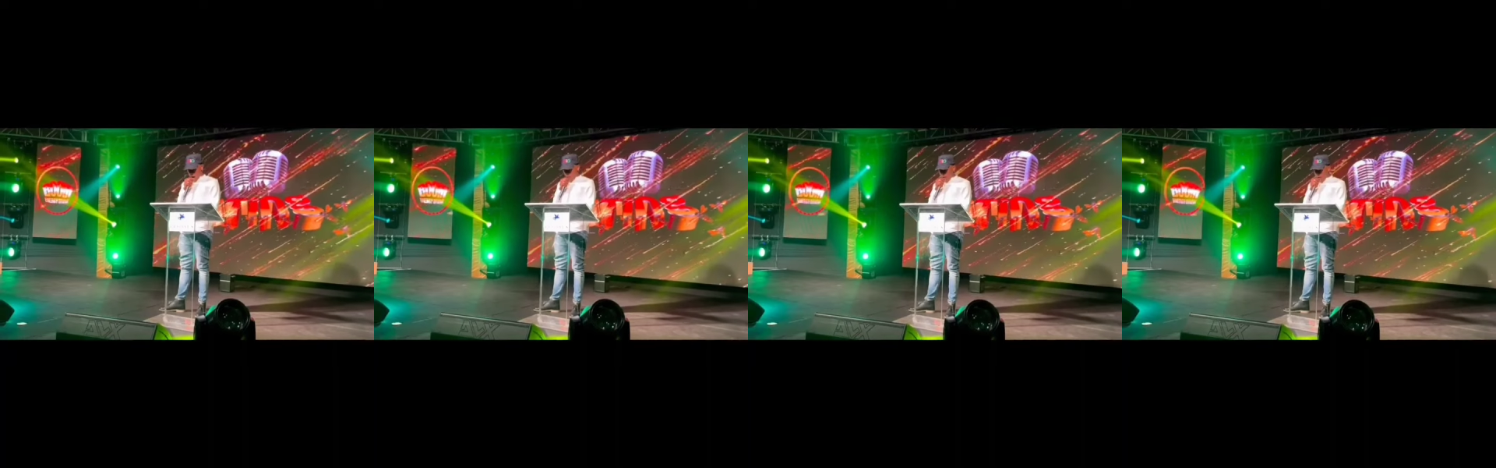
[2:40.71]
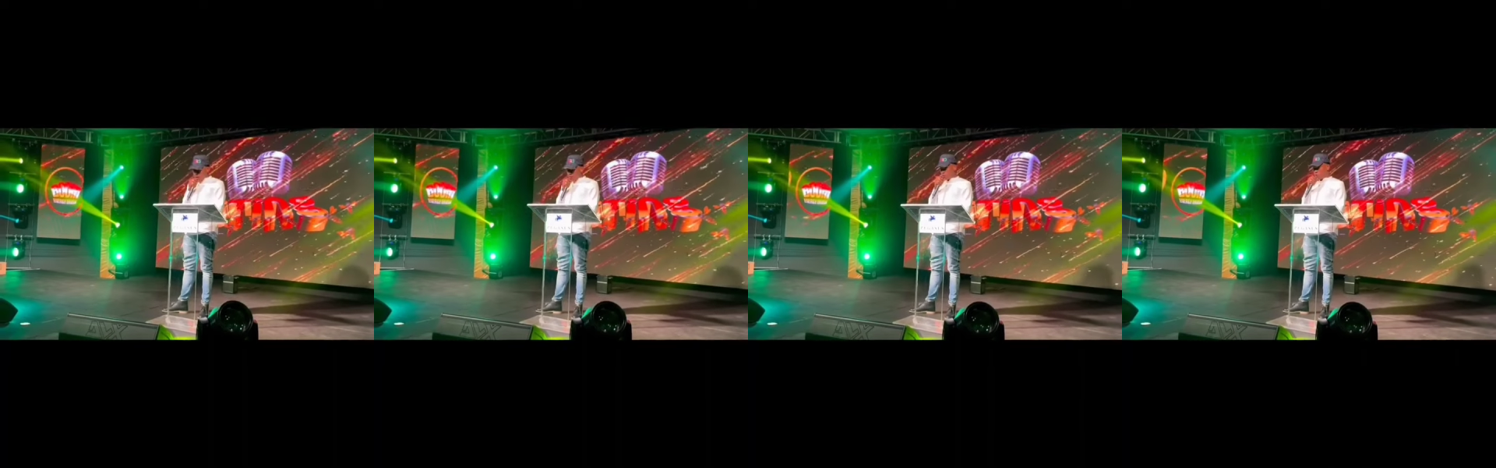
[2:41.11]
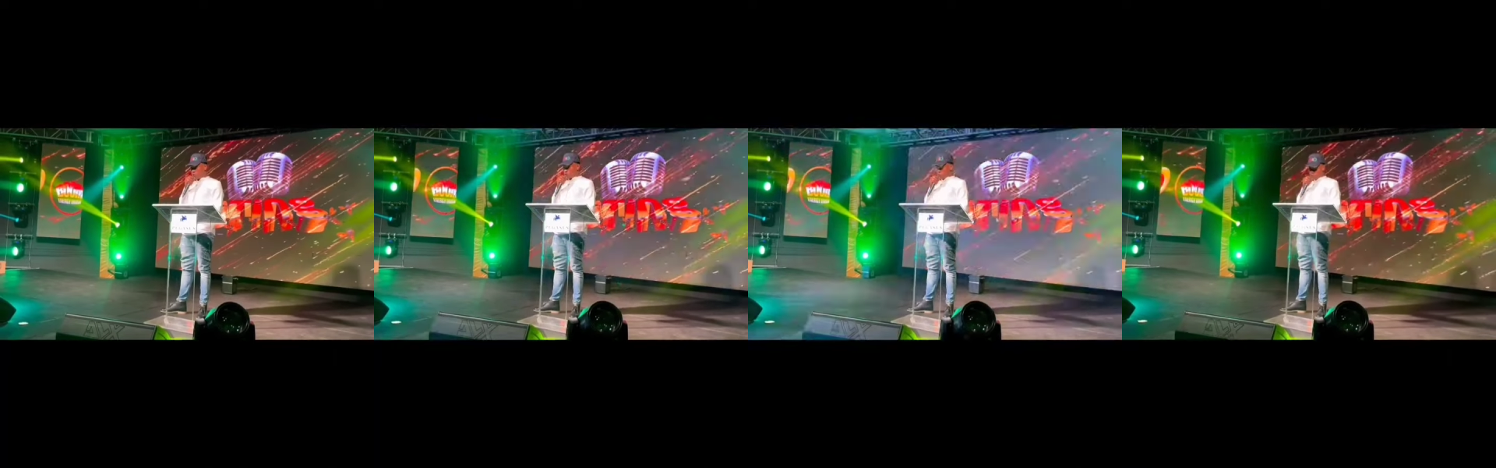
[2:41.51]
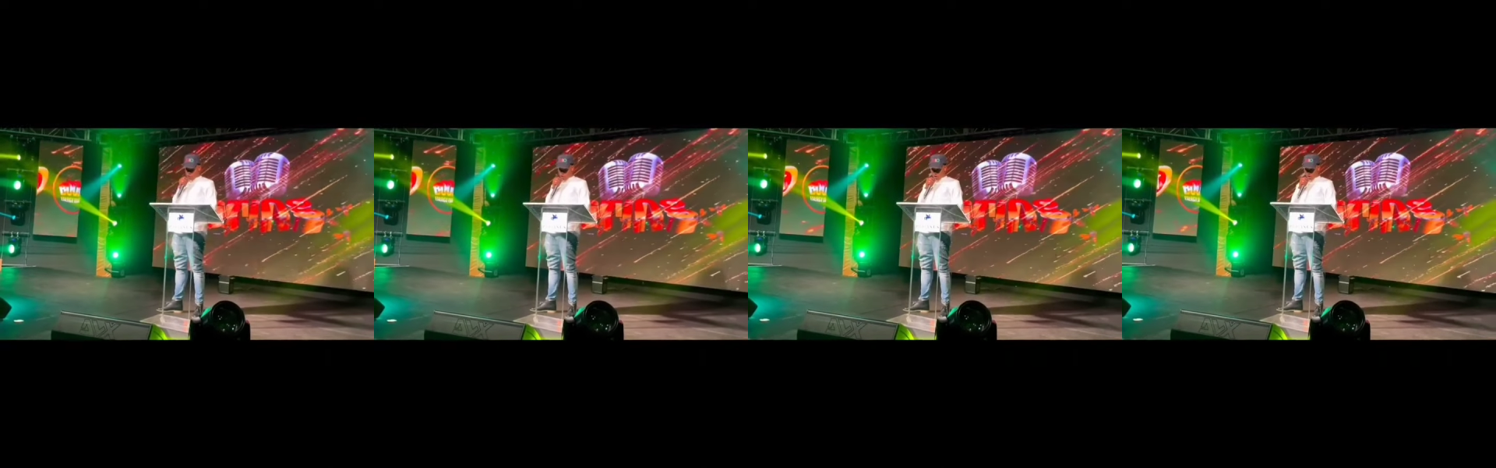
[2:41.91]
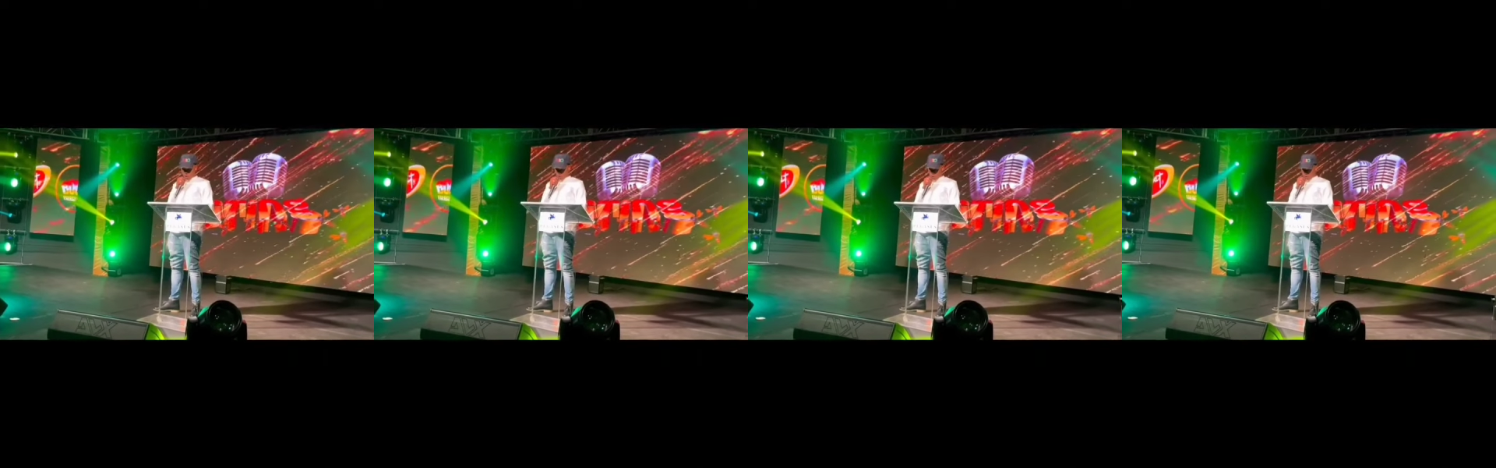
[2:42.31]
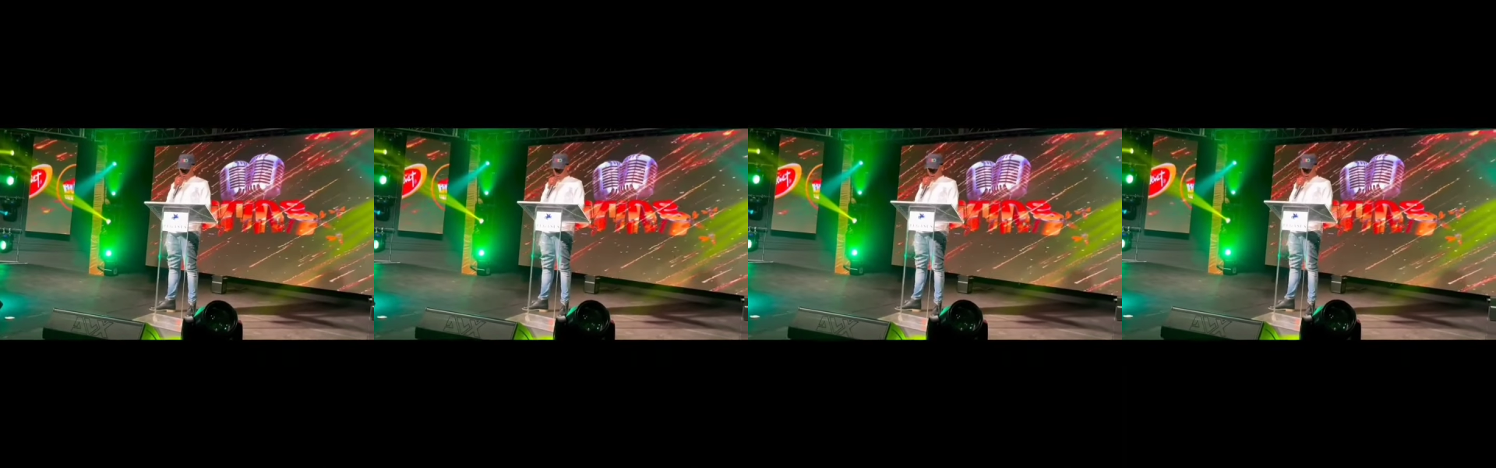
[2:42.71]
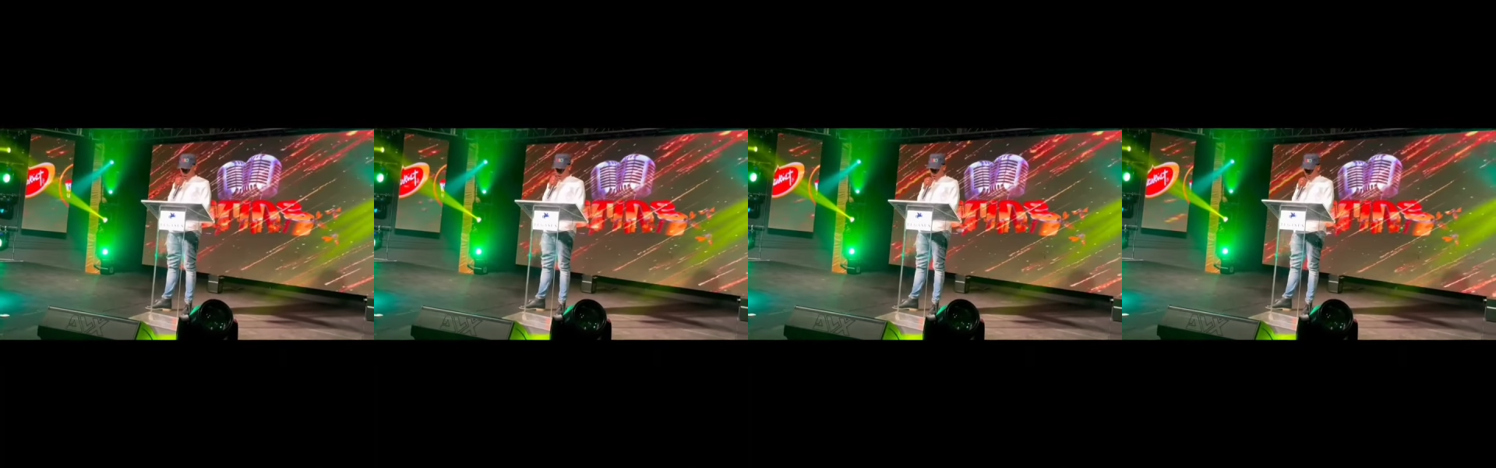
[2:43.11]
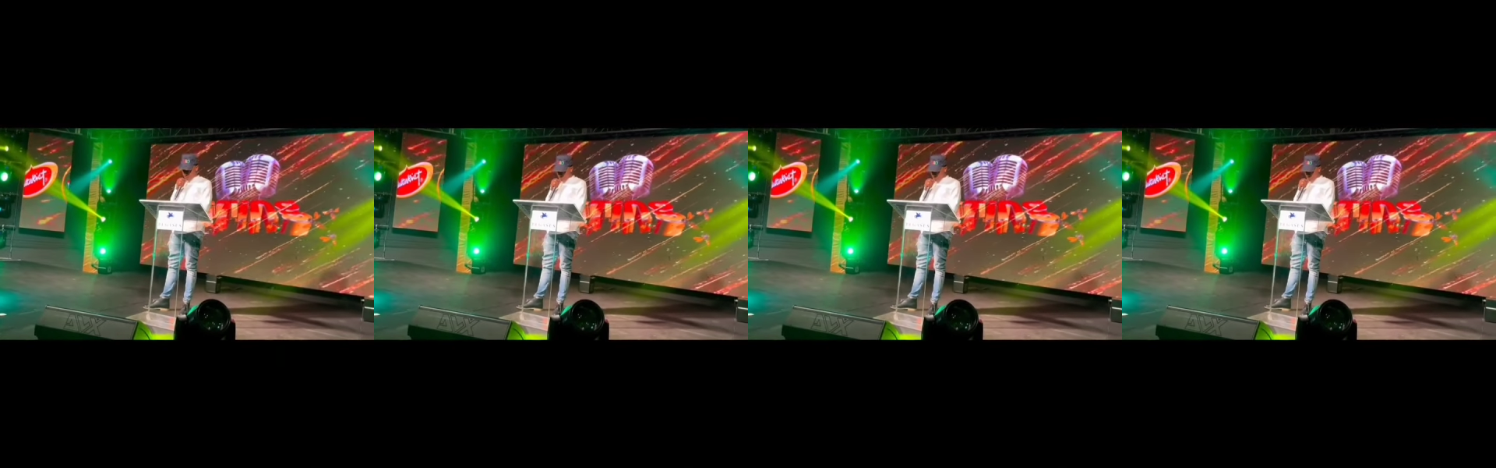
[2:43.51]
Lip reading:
No face is visible, so there are no lips to read.